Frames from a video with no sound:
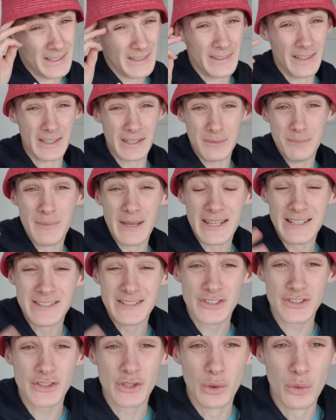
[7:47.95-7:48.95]
Now, you may in
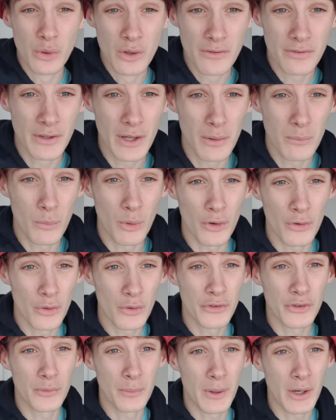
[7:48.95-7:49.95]
school have learned what an
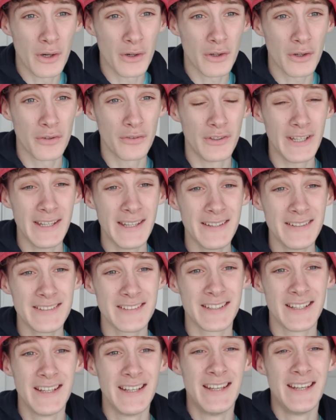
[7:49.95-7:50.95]
autobiography
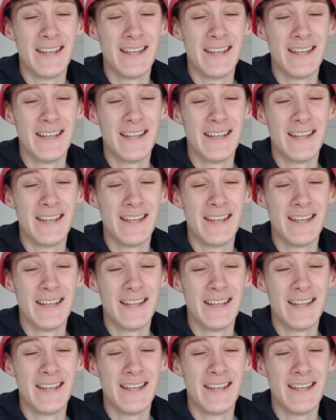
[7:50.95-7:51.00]
is